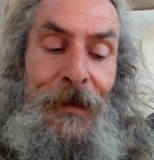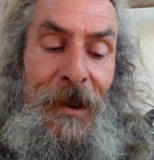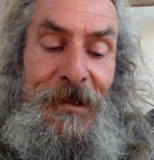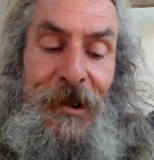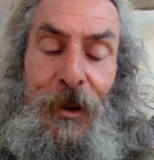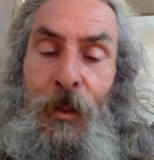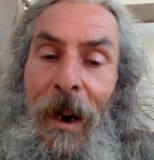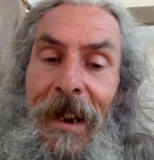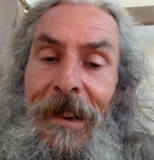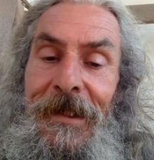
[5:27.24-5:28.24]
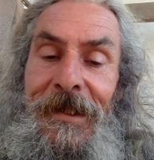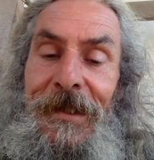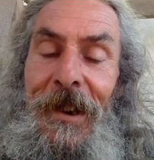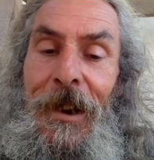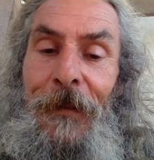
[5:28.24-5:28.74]
the two
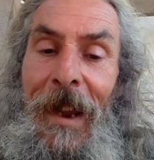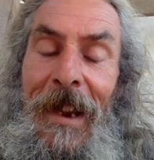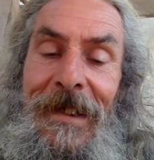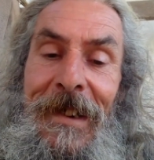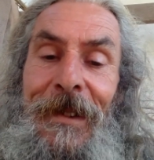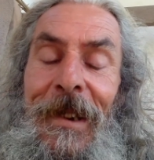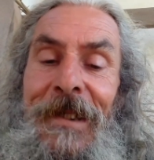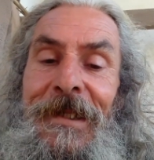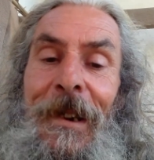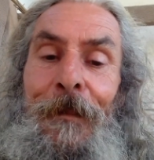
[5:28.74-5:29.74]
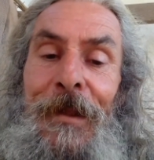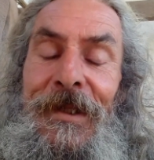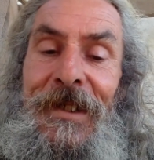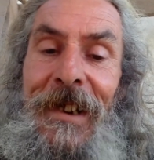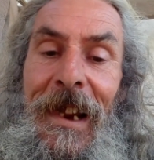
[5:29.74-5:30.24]
ways of adding these numbers
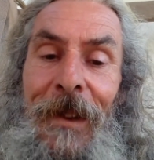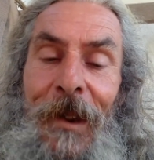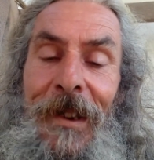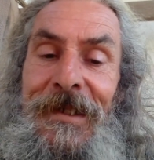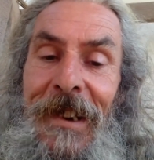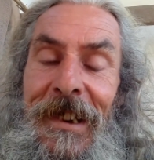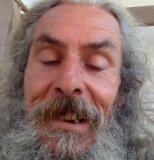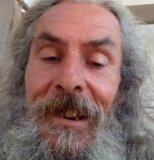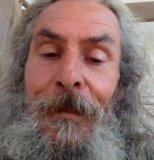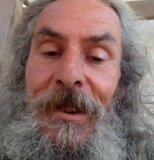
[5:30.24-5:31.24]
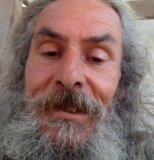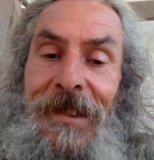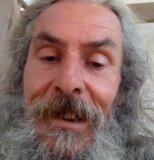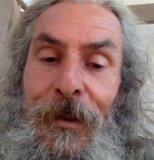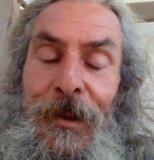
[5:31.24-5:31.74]
together, taking them as
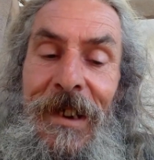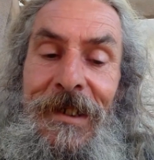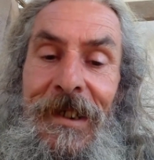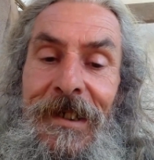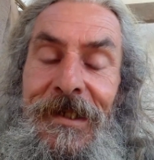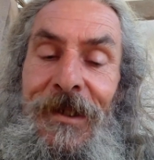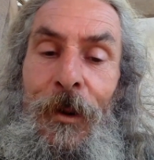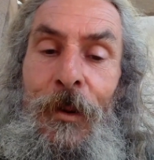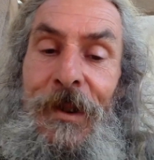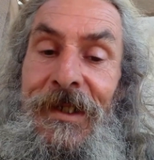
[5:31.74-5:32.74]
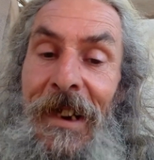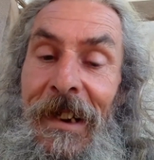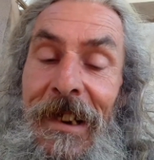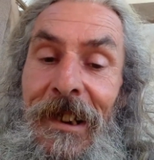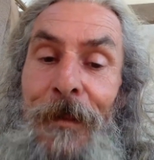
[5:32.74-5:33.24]
single digits or as
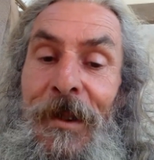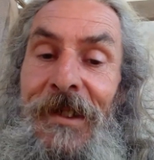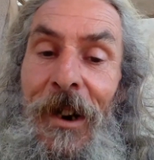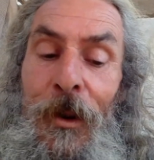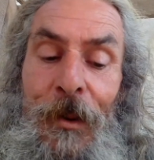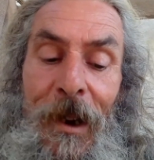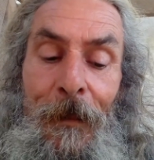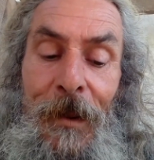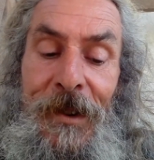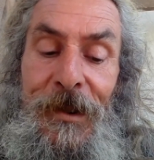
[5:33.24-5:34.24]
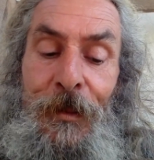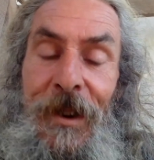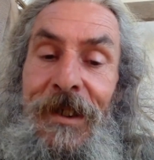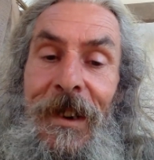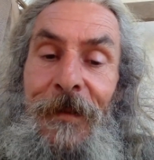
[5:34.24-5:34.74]
taking them as whole numbers,
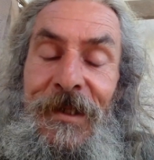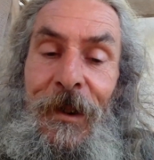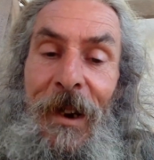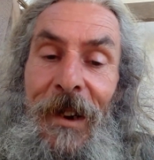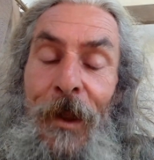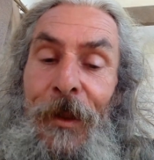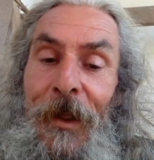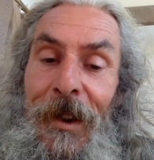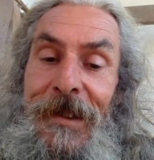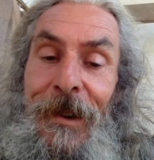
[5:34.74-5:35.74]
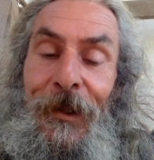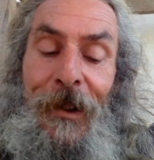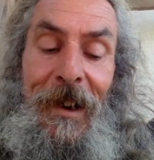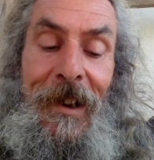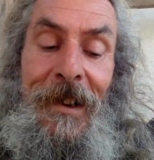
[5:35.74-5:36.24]
which gives you either
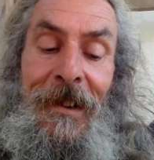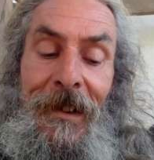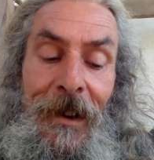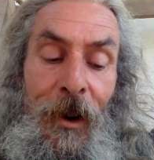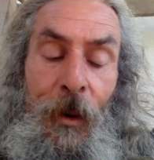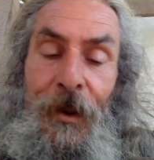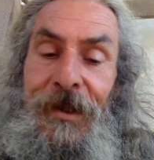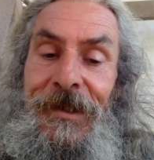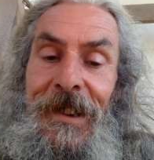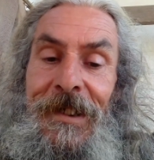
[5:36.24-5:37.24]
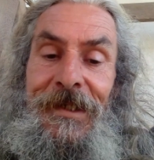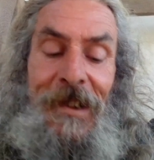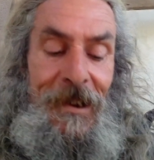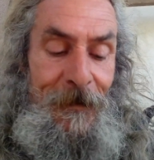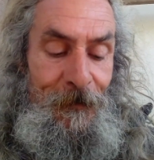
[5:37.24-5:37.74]
33 or
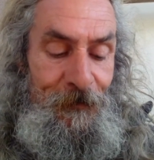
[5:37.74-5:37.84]
60.